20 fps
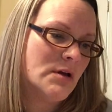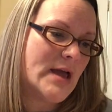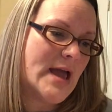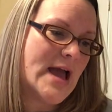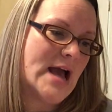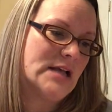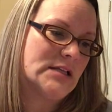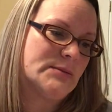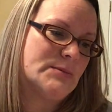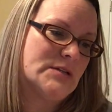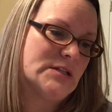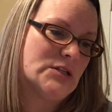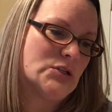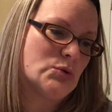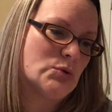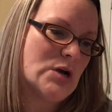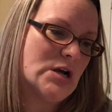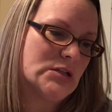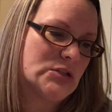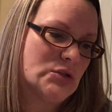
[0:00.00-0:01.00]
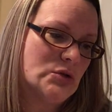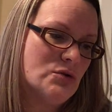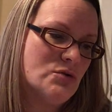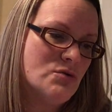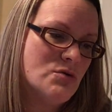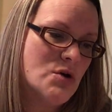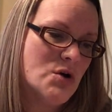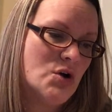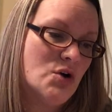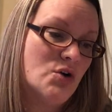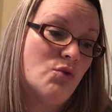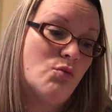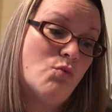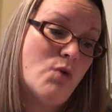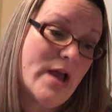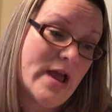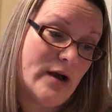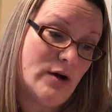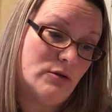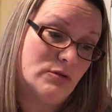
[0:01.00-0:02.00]
asked Mrs. Russell.
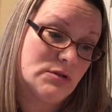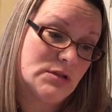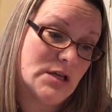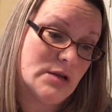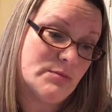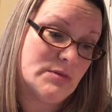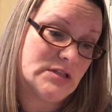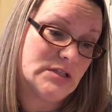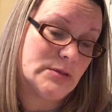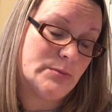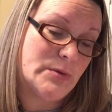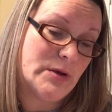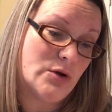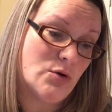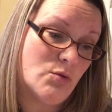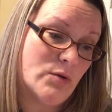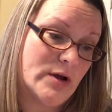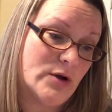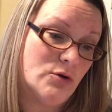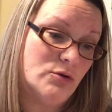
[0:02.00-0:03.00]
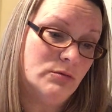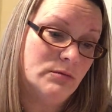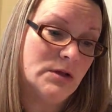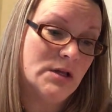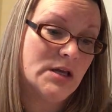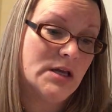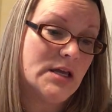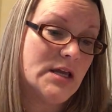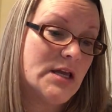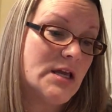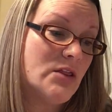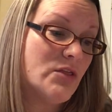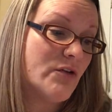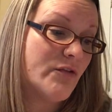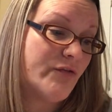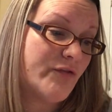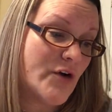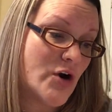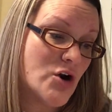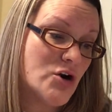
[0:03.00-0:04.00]
"Well," said Mrs. Piggle-Wiggle, "in the
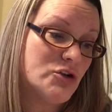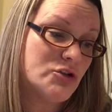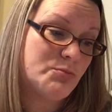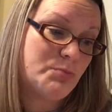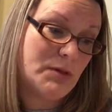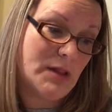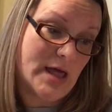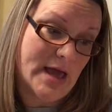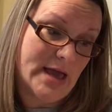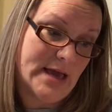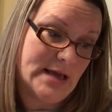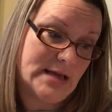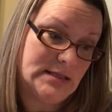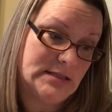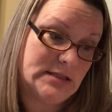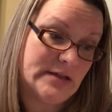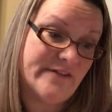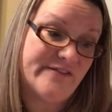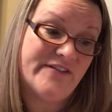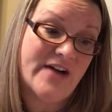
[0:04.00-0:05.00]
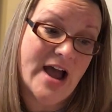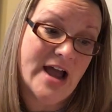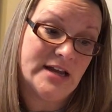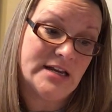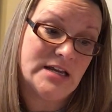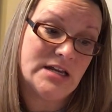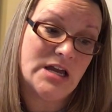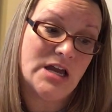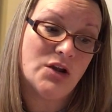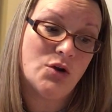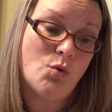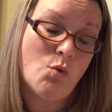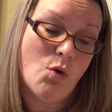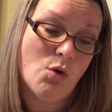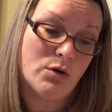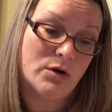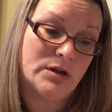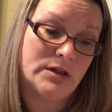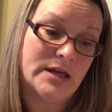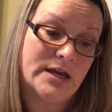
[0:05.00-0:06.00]
first place, fighting and
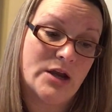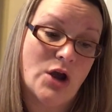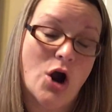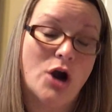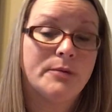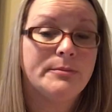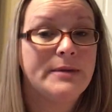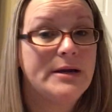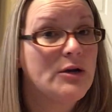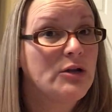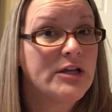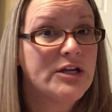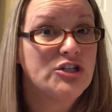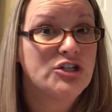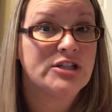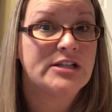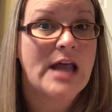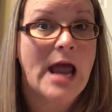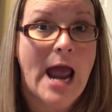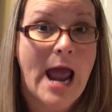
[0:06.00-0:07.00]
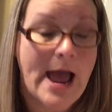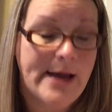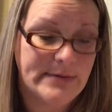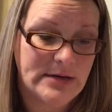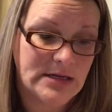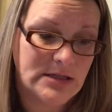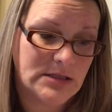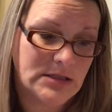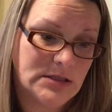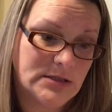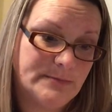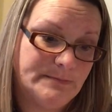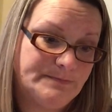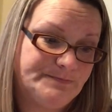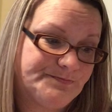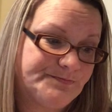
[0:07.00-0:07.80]
quarreling are merely just habits.